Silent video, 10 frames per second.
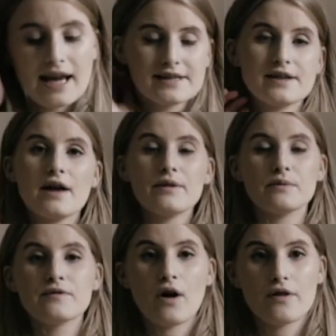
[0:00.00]
so now that
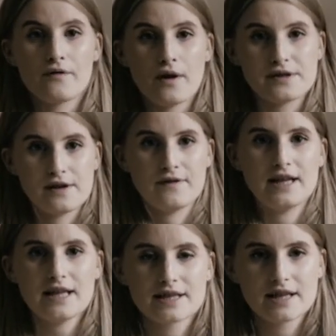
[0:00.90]
we've got the photo
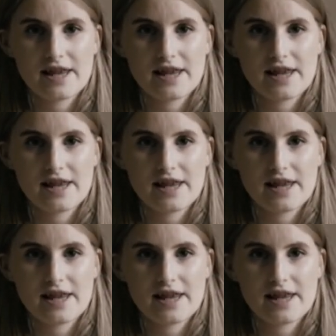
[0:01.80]
finished,